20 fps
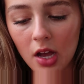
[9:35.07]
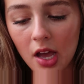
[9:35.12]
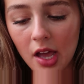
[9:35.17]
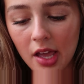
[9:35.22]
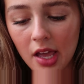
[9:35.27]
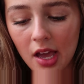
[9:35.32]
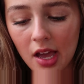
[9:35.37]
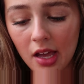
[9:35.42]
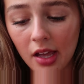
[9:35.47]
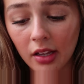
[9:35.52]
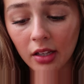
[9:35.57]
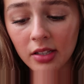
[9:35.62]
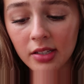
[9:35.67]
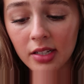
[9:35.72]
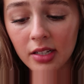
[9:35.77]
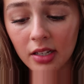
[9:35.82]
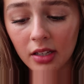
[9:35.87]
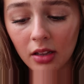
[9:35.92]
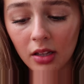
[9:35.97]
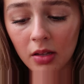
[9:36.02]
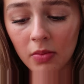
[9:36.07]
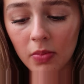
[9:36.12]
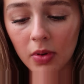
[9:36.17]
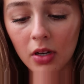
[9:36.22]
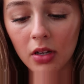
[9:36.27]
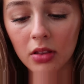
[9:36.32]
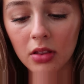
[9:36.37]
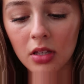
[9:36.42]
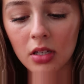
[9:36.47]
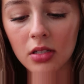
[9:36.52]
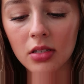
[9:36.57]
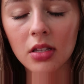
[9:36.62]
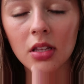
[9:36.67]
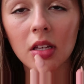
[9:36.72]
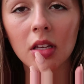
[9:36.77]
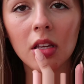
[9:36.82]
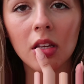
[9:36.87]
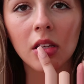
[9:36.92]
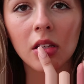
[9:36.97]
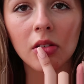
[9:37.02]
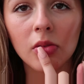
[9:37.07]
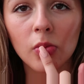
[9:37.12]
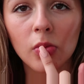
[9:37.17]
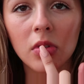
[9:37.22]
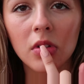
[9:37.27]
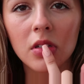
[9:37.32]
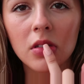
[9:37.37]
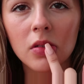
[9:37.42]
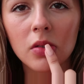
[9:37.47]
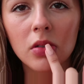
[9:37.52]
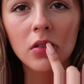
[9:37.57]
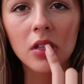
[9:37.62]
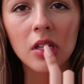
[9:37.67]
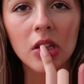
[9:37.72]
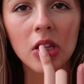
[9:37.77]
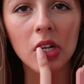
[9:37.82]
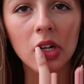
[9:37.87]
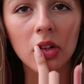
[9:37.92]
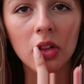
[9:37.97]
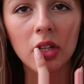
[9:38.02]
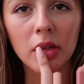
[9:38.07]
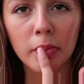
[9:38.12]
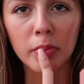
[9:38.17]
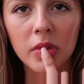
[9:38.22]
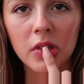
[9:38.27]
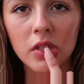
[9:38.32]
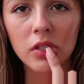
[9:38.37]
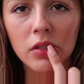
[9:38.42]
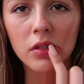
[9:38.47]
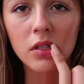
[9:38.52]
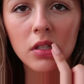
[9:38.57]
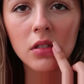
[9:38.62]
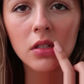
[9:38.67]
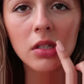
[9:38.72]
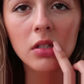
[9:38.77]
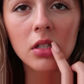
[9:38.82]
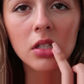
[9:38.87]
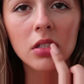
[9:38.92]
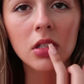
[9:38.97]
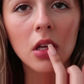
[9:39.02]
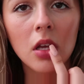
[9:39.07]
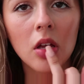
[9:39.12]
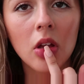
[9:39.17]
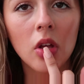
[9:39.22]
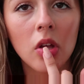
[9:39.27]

I accidentally bought this thinking it was one of their lip to cheeks,